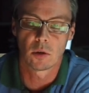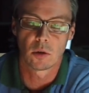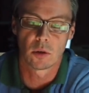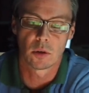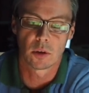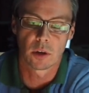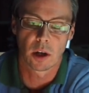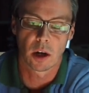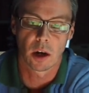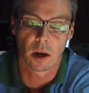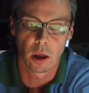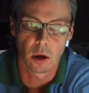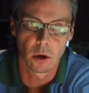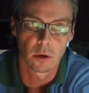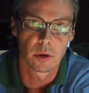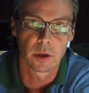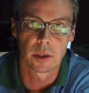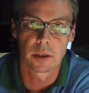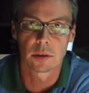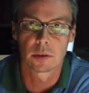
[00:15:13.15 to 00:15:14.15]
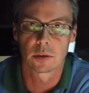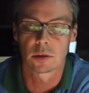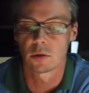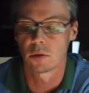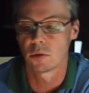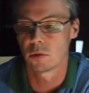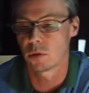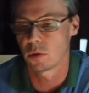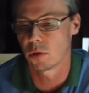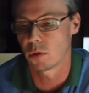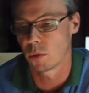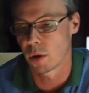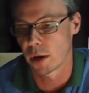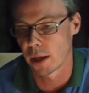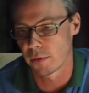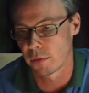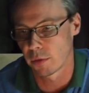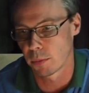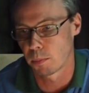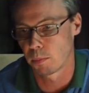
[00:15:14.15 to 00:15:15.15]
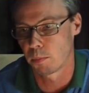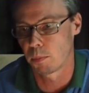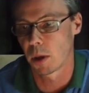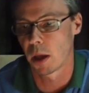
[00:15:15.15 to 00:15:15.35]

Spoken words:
or the cloning tool or whatever.